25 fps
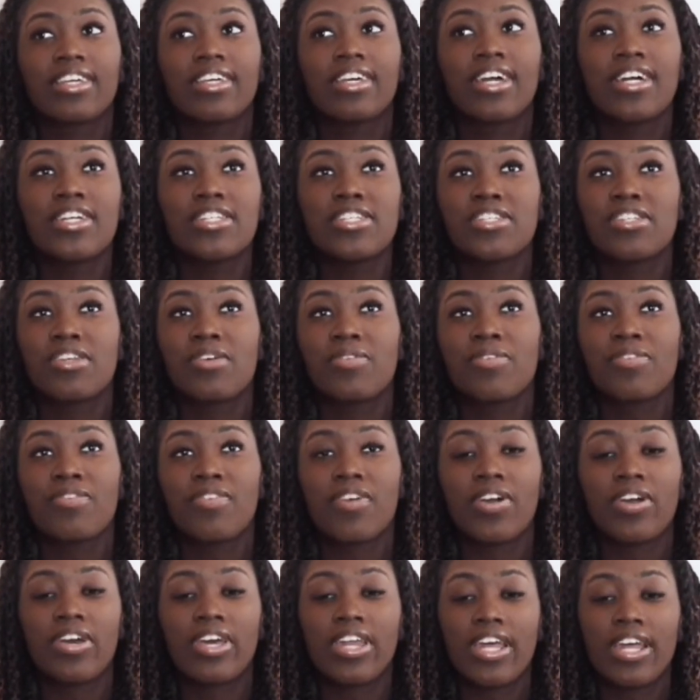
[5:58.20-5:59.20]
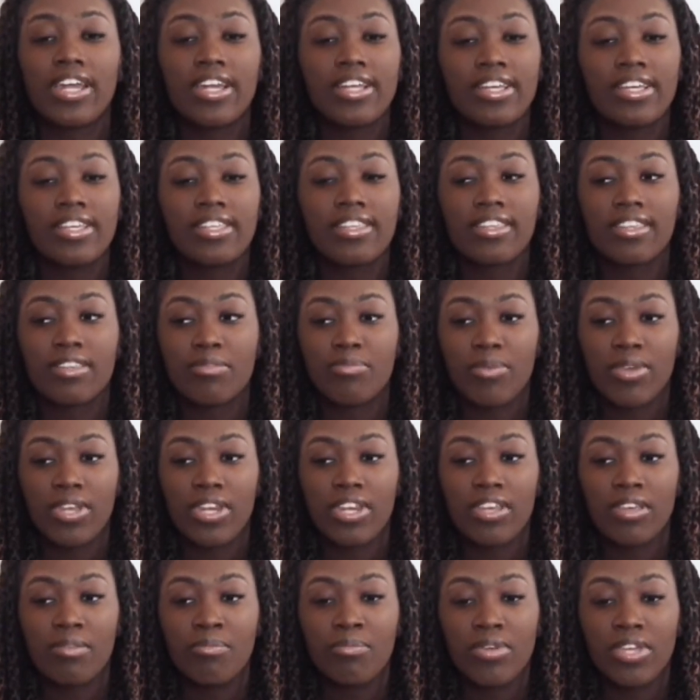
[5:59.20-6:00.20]
I just know we fought, and I didn't get
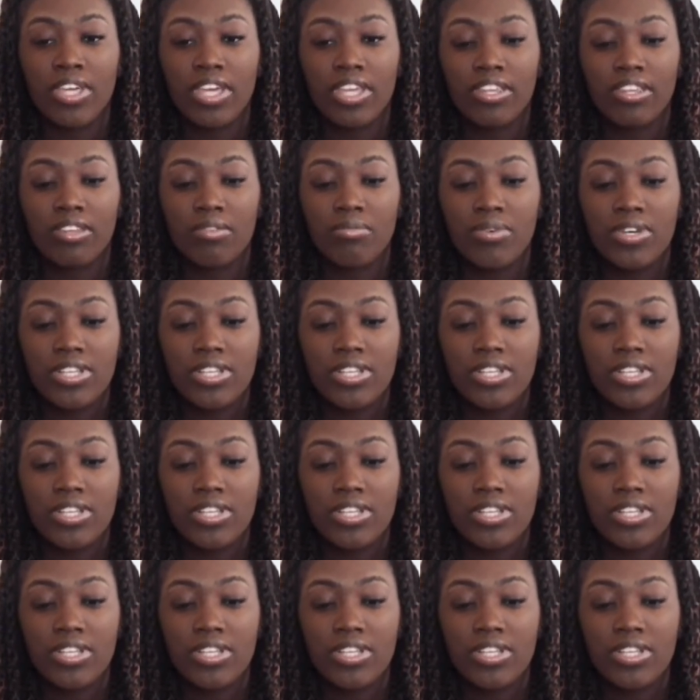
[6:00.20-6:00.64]
suspended because it